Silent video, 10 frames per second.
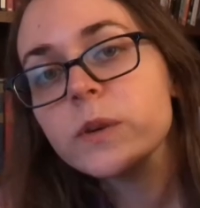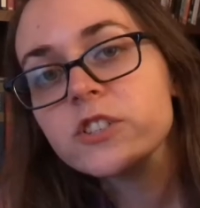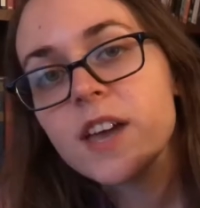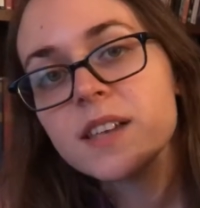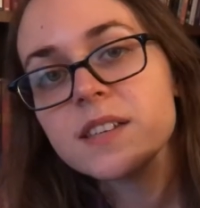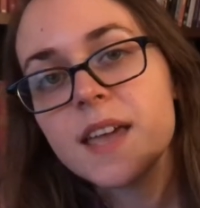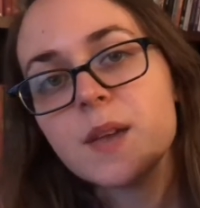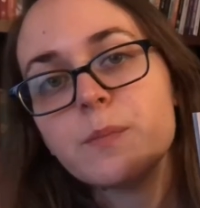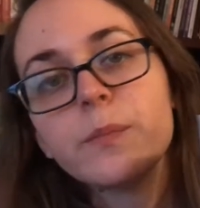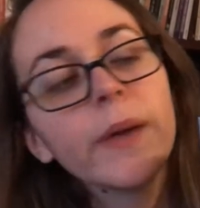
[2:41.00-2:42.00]
which has
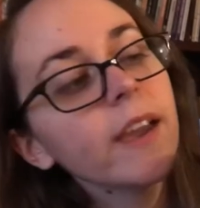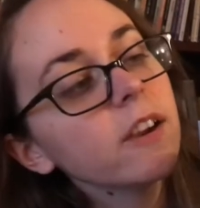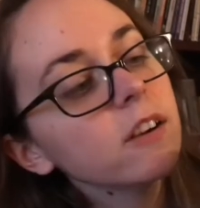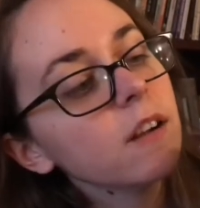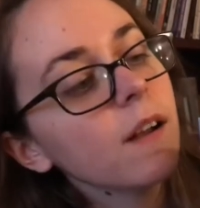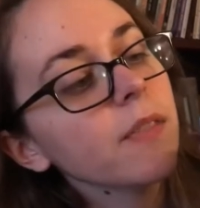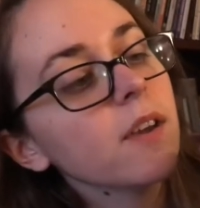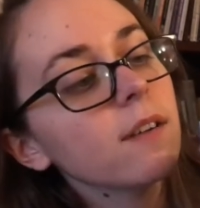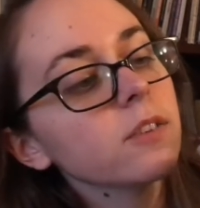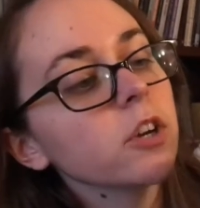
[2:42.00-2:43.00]
a bear on the
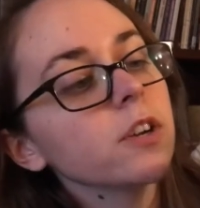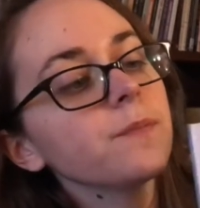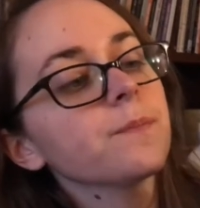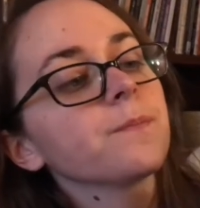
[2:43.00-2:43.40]
cover